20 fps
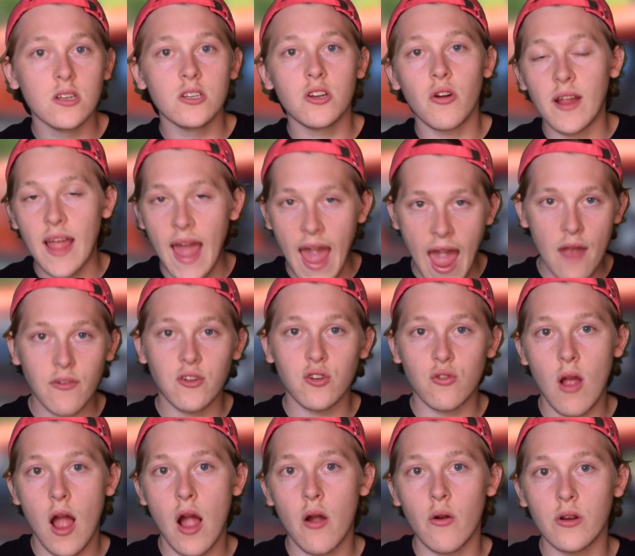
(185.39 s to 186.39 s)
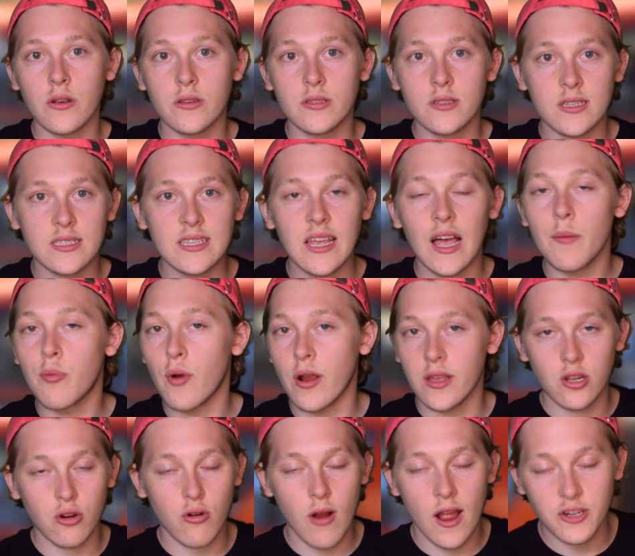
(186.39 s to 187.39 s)
during after hours to
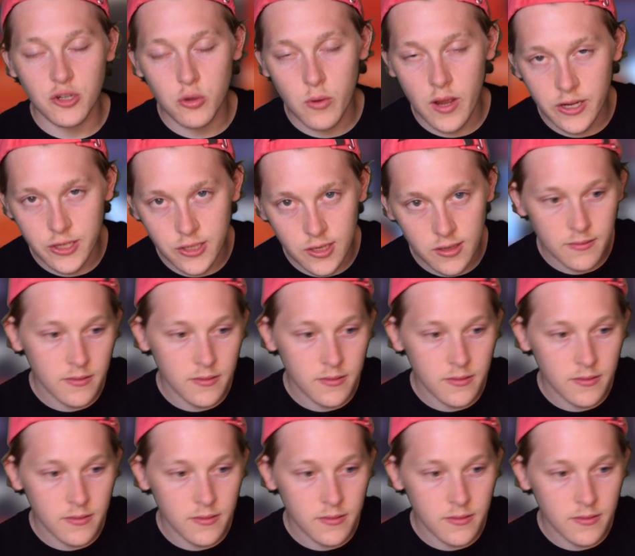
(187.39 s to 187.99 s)
celebrate their graduation.